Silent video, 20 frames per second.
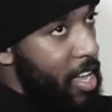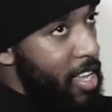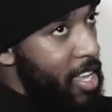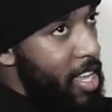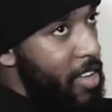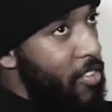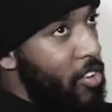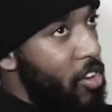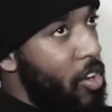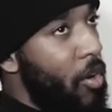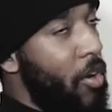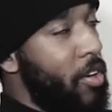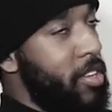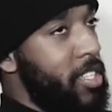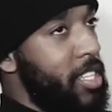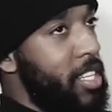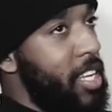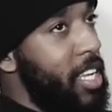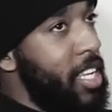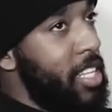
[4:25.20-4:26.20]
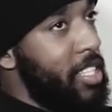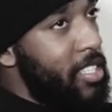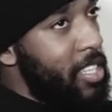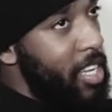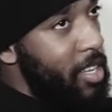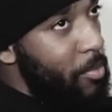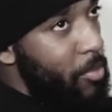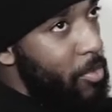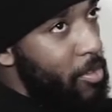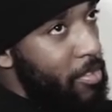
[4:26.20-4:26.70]
even though I was in The
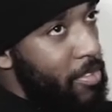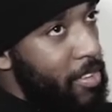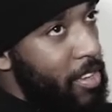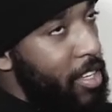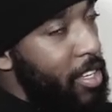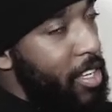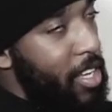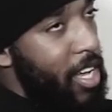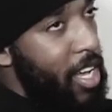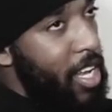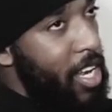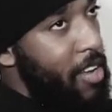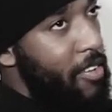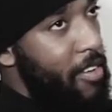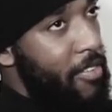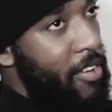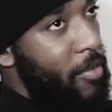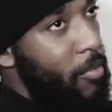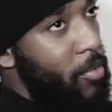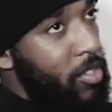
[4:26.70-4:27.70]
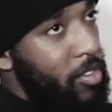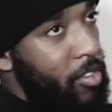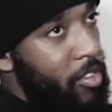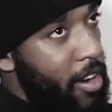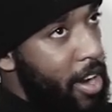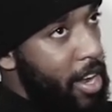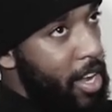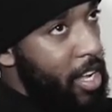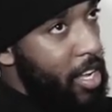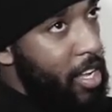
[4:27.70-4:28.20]
Intent movie and everything was
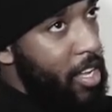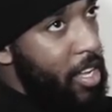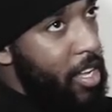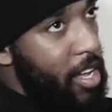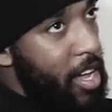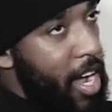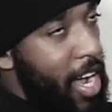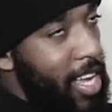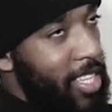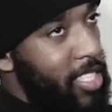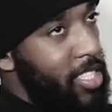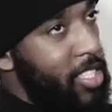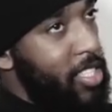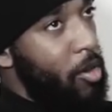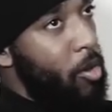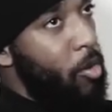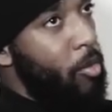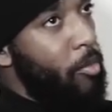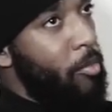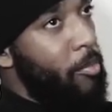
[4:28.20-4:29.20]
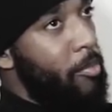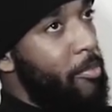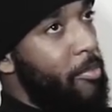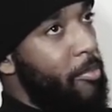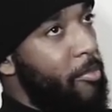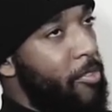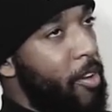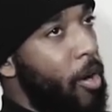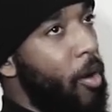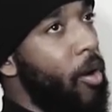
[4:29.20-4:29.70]
great, I still
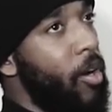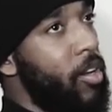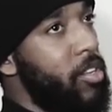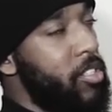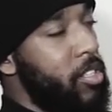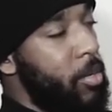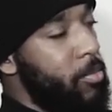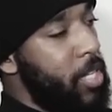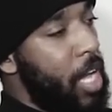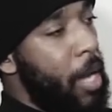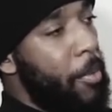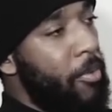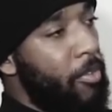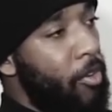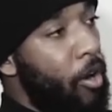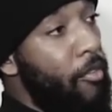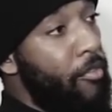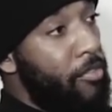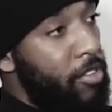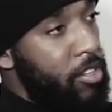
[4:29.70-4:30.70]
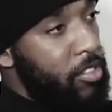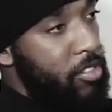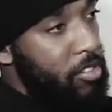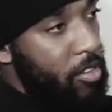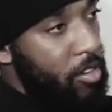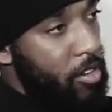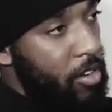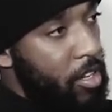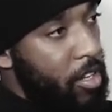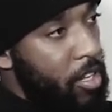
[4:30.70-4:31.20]
felt some type of confidence
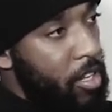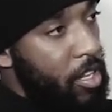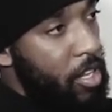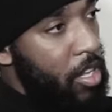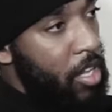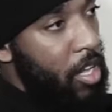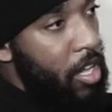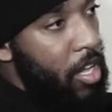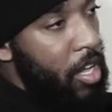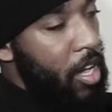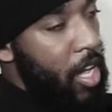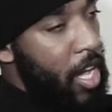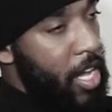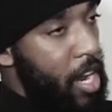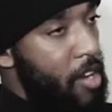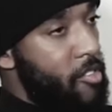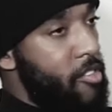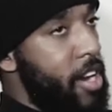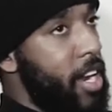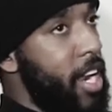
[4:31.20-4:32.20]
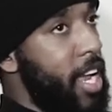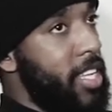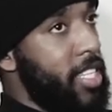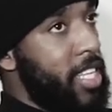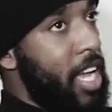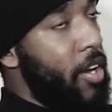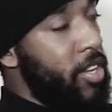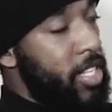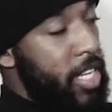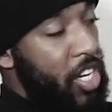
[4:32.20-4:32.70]
knock. And I realized
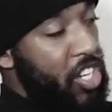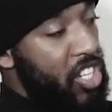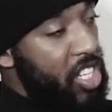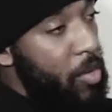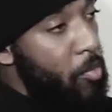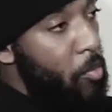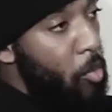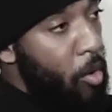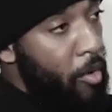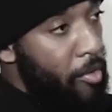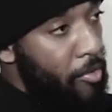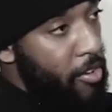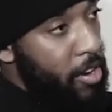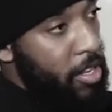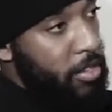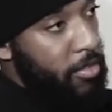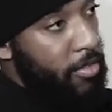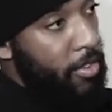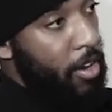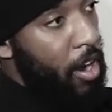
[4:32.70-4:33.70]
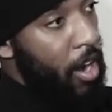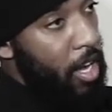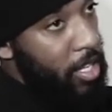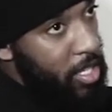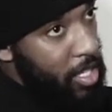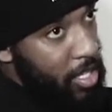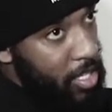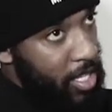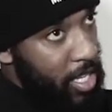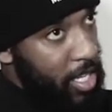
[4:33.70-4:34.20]
that I was actually more friends with
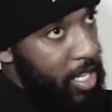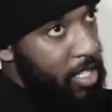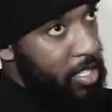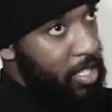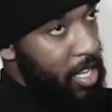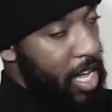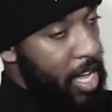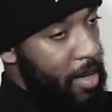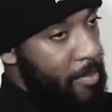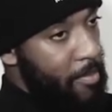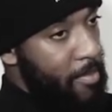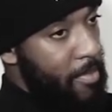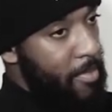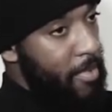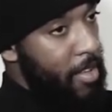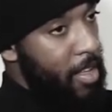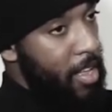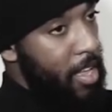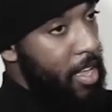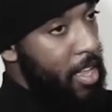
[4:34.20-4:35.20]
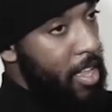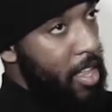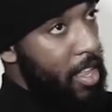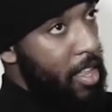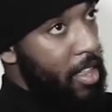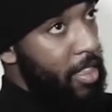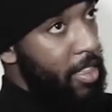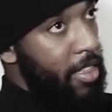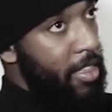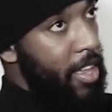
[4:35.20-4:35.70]
artists at the time
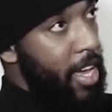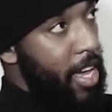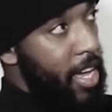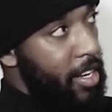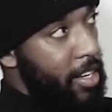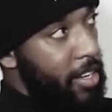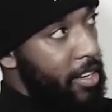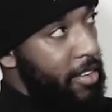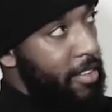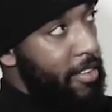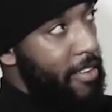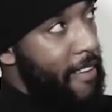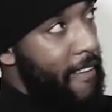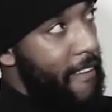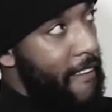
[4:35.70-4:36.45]
than